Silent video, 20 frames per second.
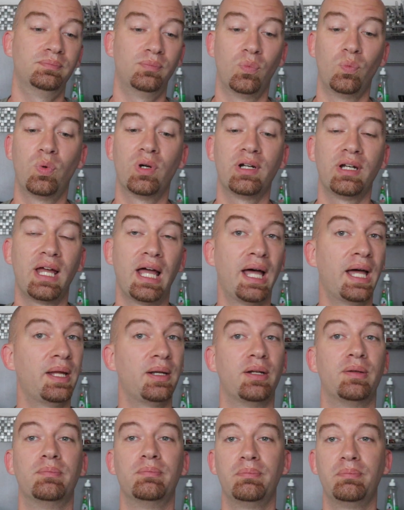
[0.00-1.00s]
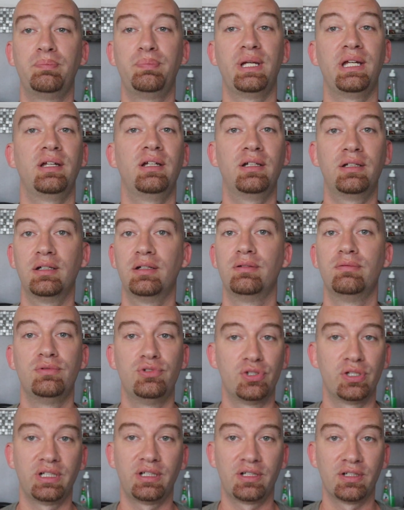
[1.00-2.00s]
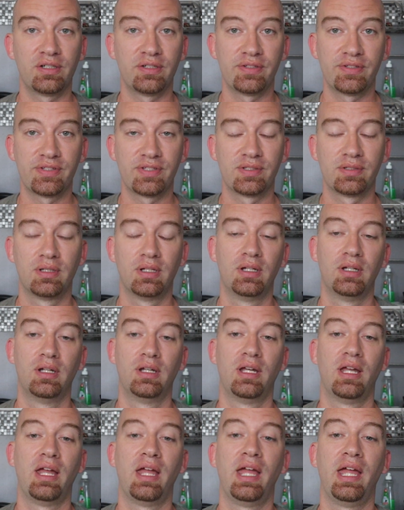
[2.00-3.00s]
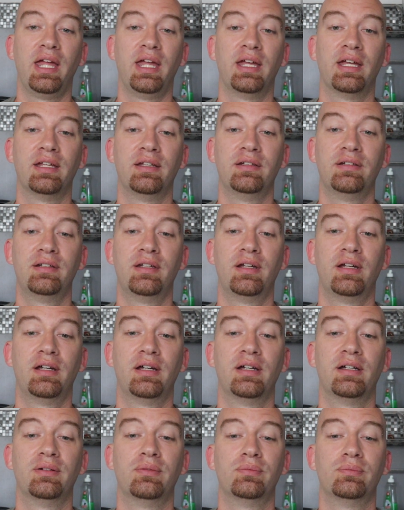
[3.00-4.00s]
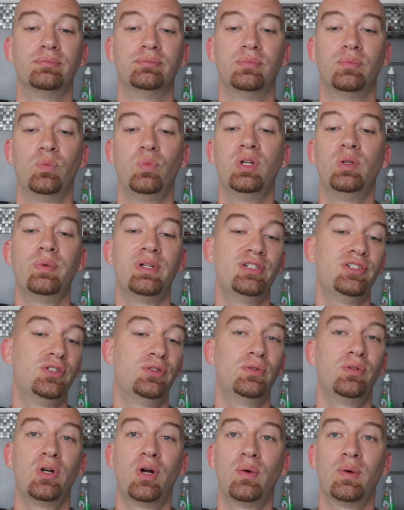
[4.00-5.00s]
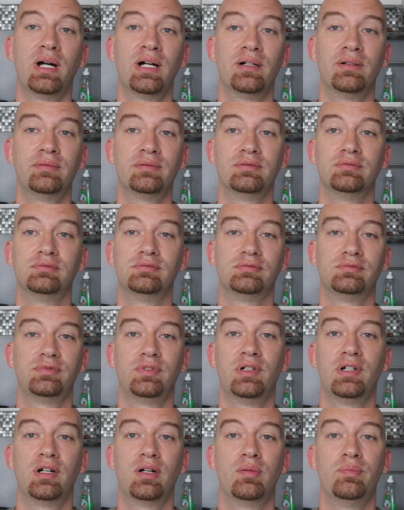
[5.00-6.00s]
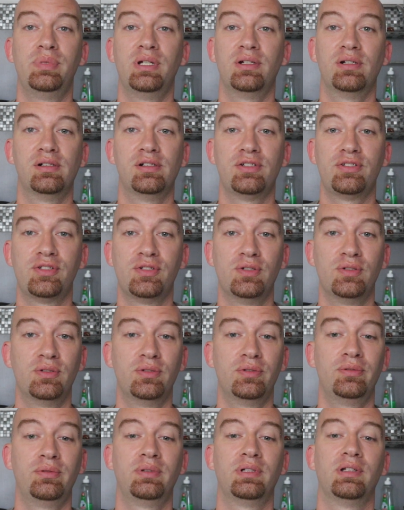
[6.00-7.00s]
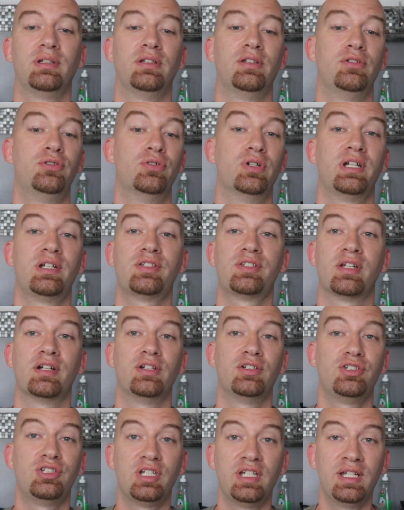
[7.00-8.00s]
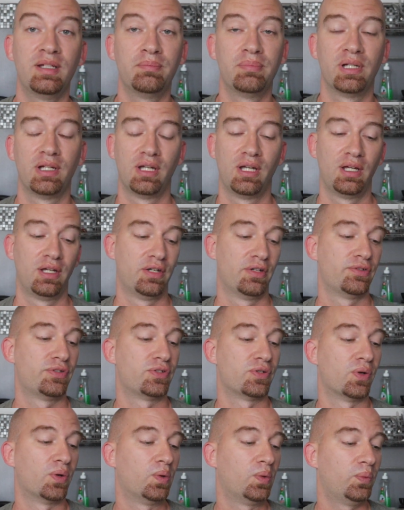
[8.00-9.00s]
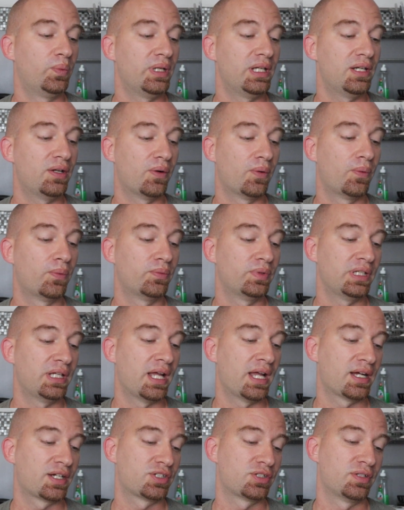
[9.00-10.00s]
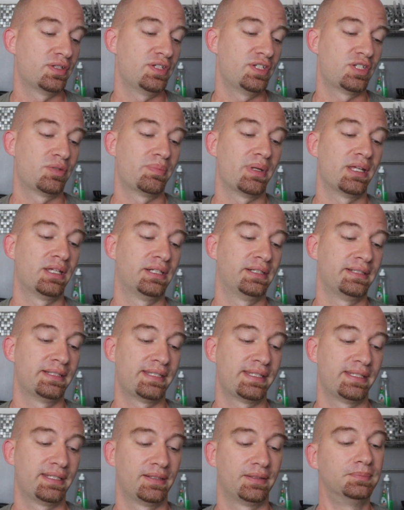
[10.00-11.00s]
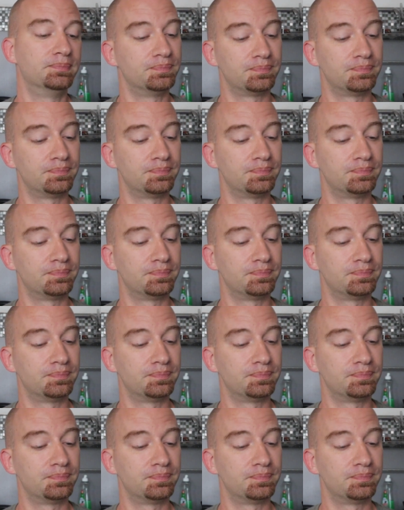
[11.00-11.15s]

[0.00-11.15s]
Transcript: We're not big drinkers, and when we do go out for a beer or two, drinks are cheap, so we only actually spent